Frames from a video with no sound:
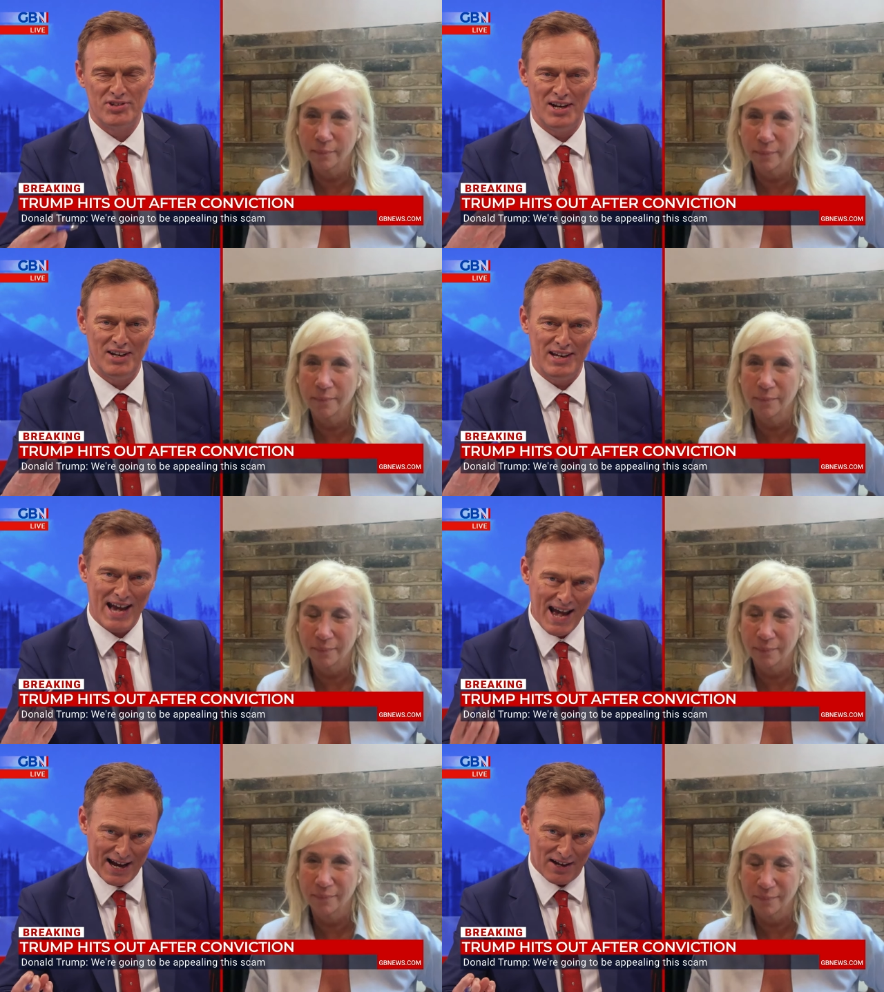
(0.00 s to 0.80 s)
Speaker 1: And
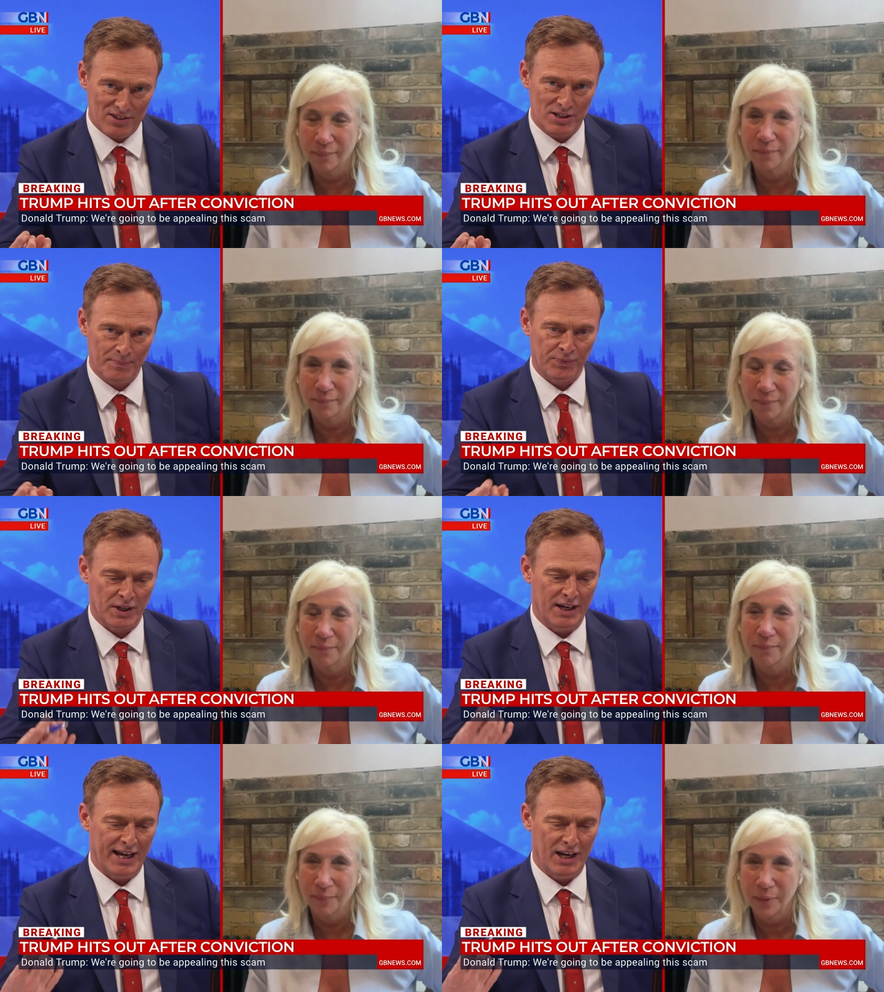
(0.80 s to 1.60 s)
yet,
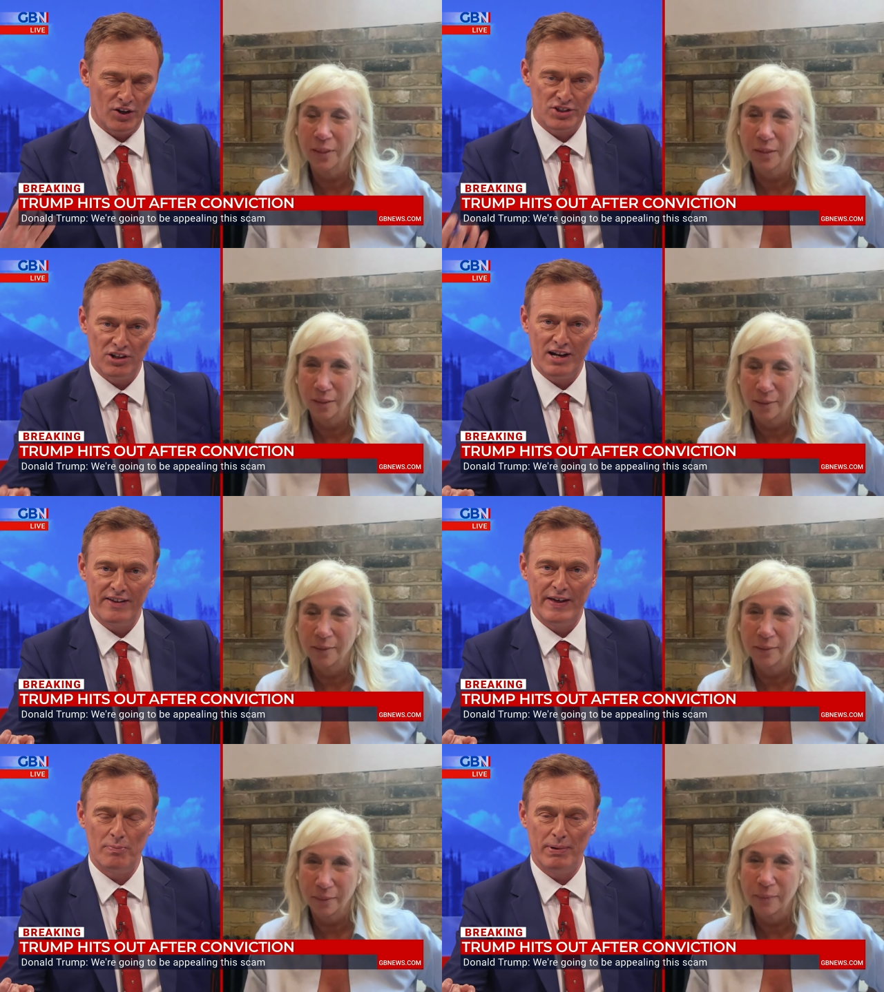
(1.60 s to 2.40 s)
it looks likely
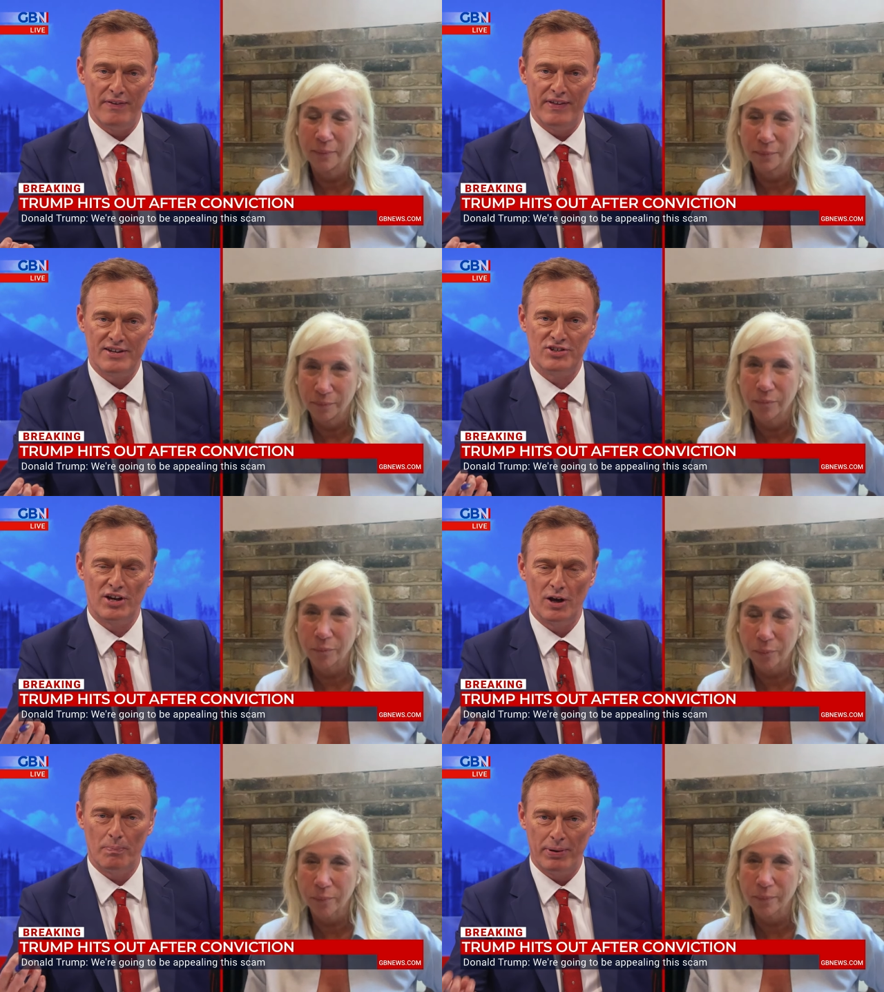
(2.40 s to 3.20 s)
there'll be this
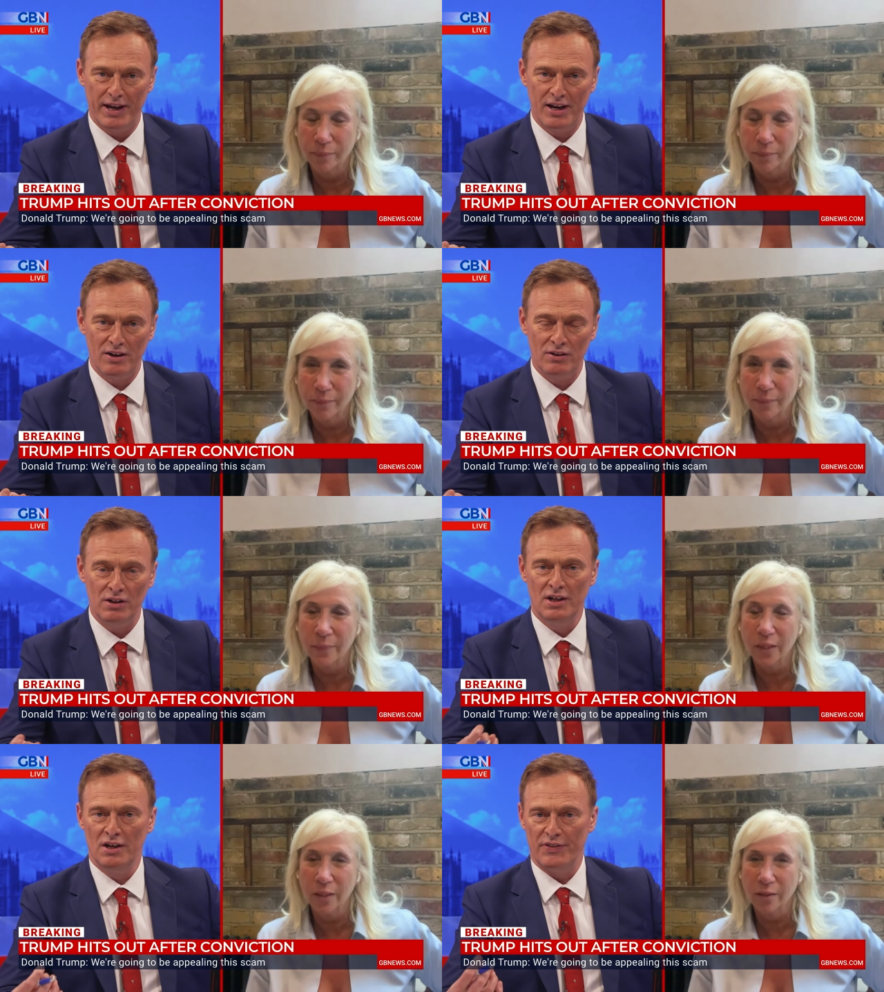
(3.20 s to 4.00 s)
appeal.
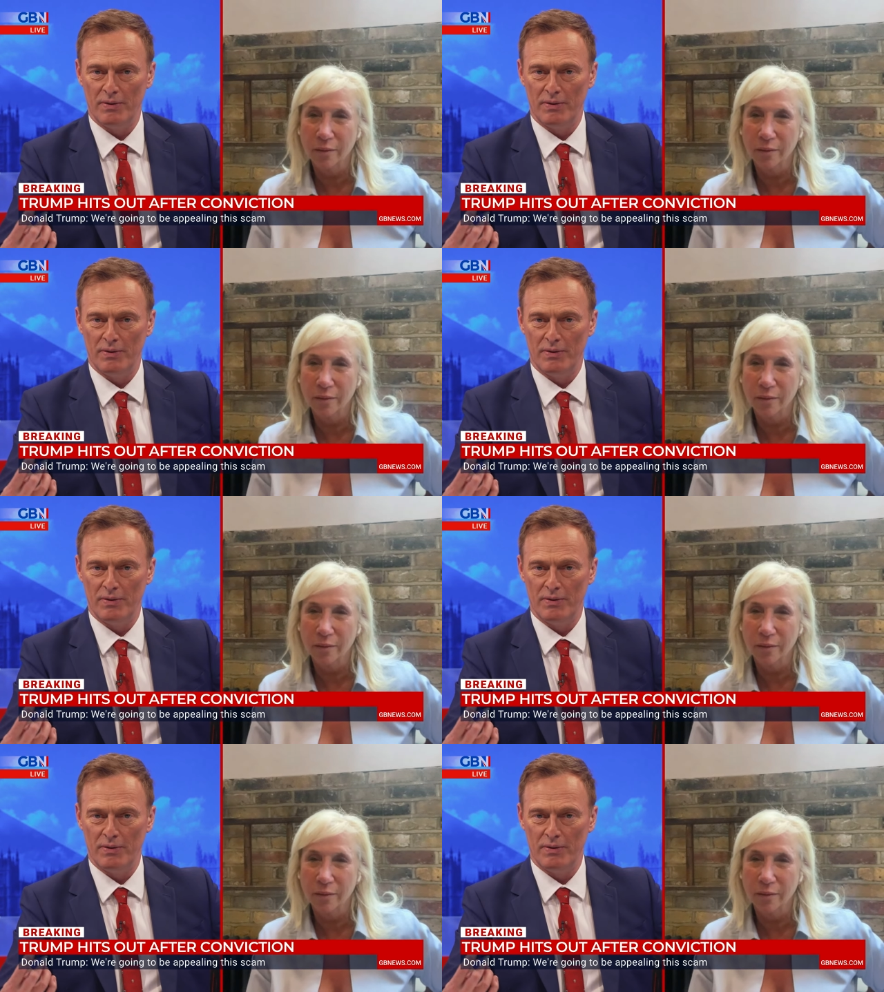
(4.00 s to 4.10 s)
The